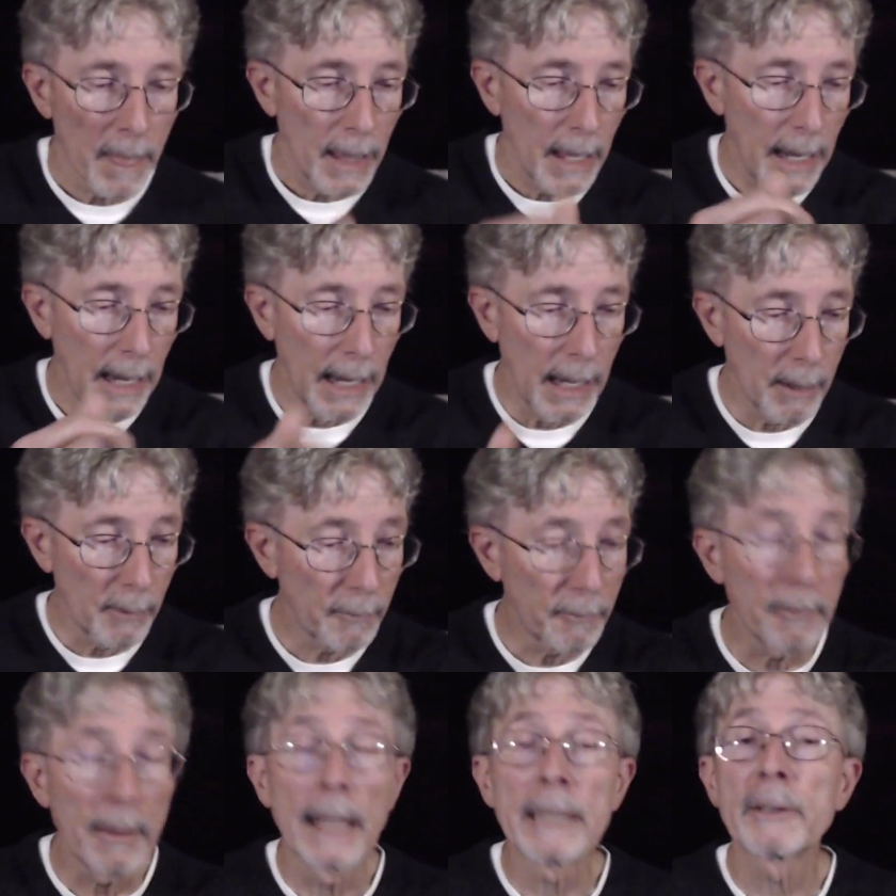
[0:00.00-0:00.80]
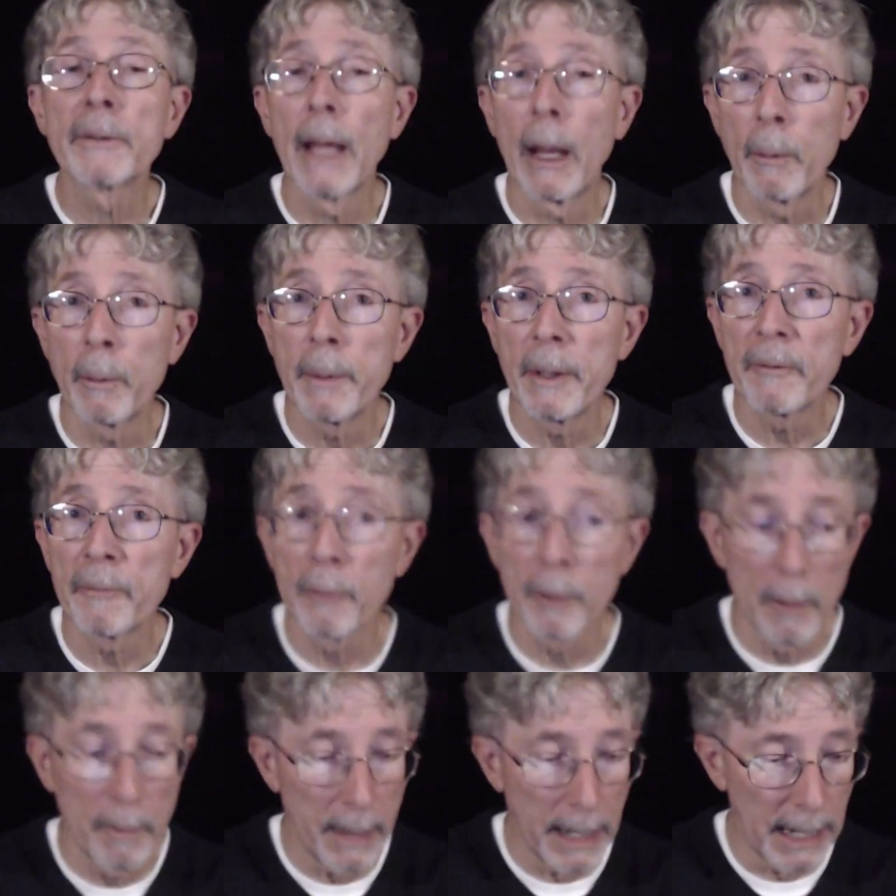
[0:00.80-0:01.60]
And for that would be
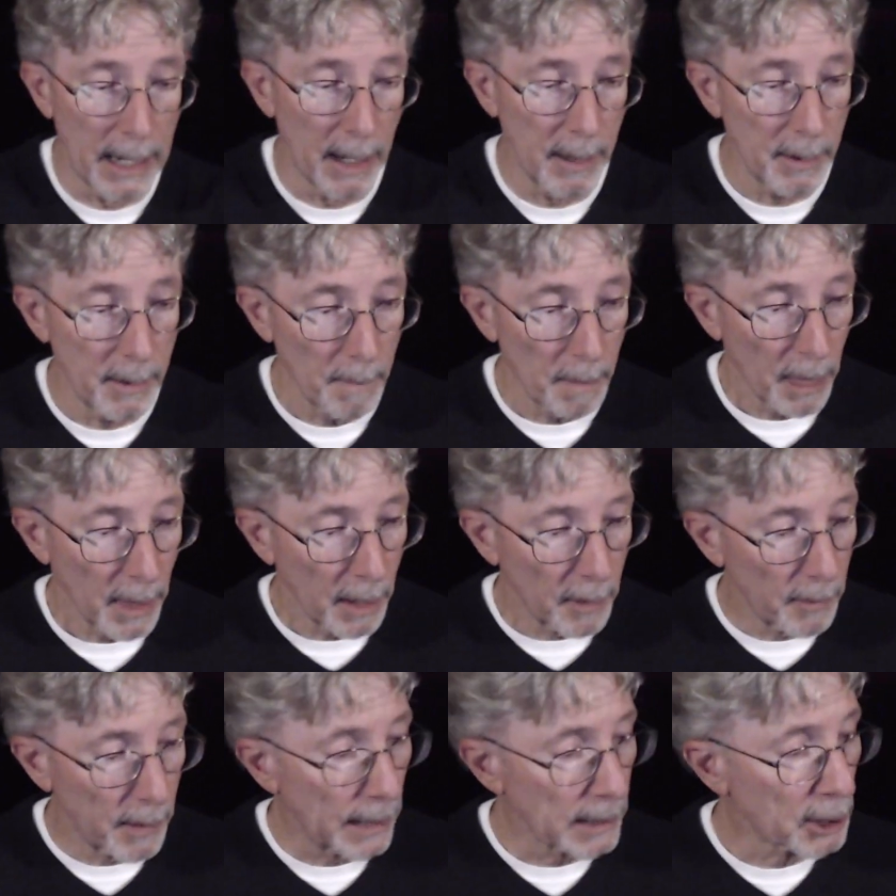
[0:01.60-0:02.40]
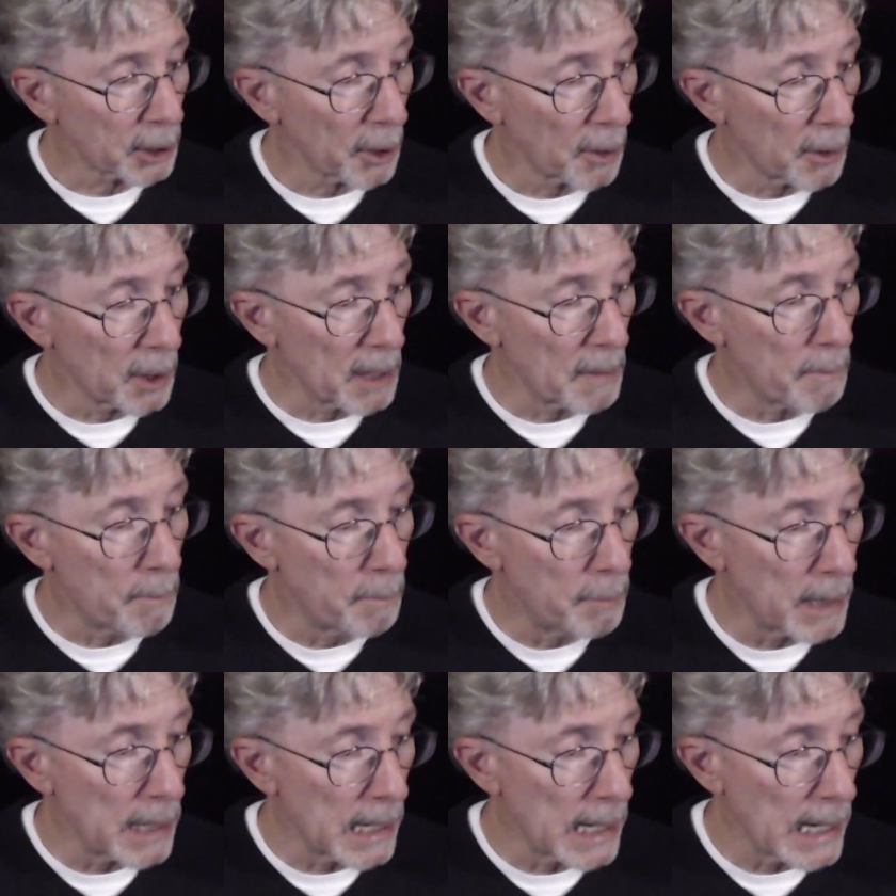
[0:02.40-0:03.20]
for a man. That's the
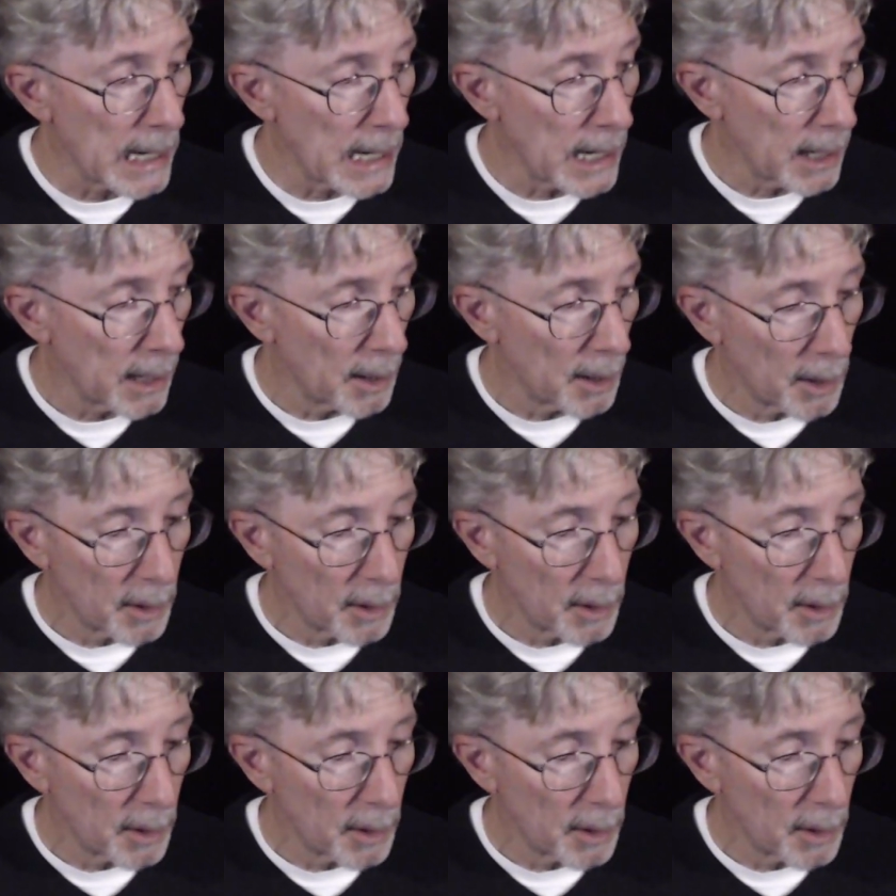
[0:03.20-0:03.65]
B2